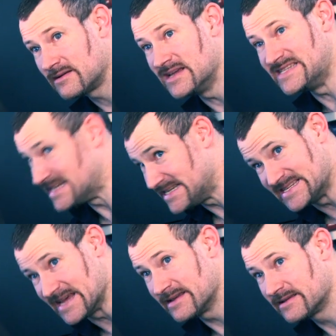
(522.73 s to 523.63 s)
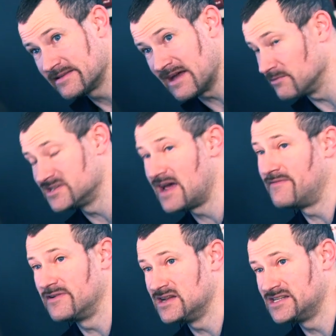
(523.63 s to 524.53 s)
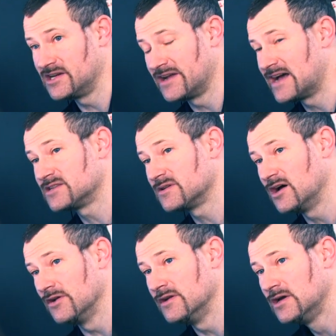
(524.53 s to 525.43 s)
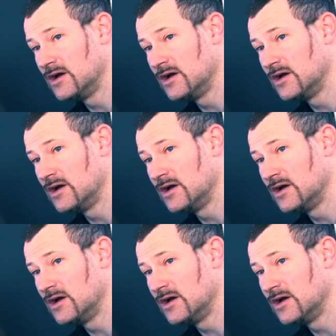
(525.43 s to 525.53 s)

Is easy. That was never easy on